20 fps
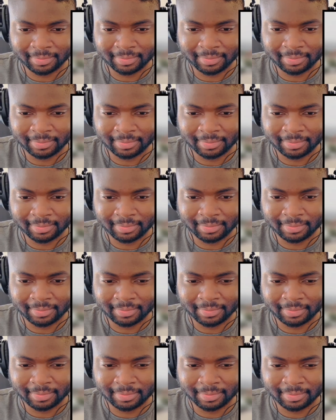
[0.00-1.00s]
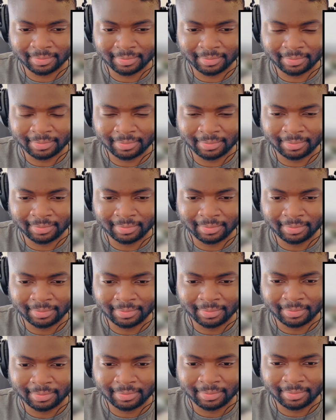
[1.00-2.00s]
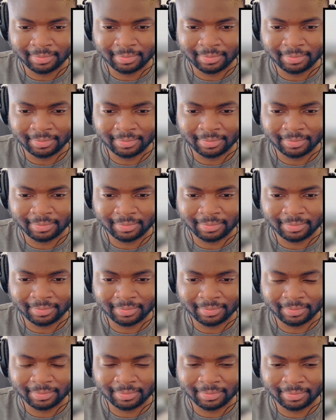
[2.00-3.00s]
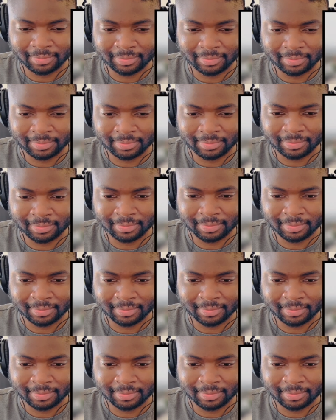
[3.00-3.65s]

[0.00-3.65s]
No words are spoken by the person on screen.